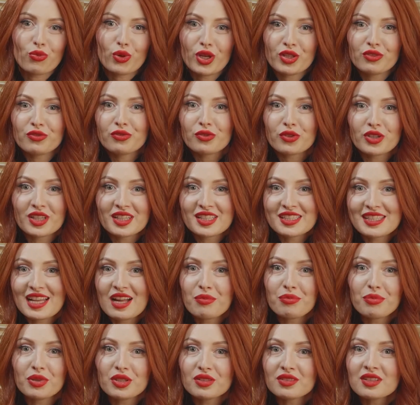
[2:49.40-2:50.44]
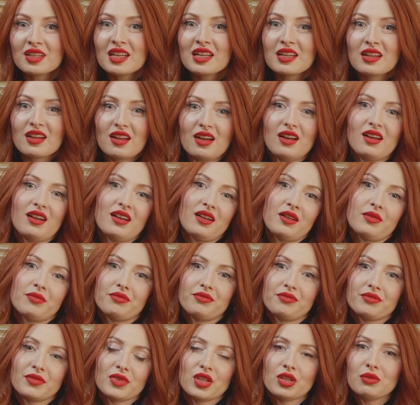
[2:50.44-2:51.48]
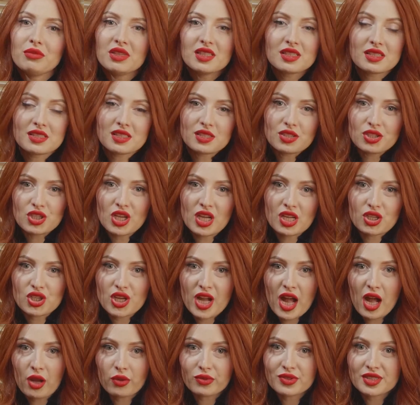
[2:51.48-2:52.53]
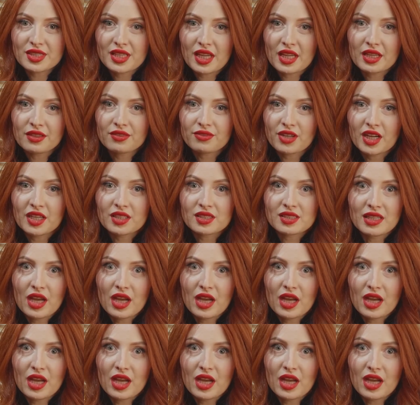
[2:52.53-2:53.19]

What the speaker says: when, for example, humidity change outside, right?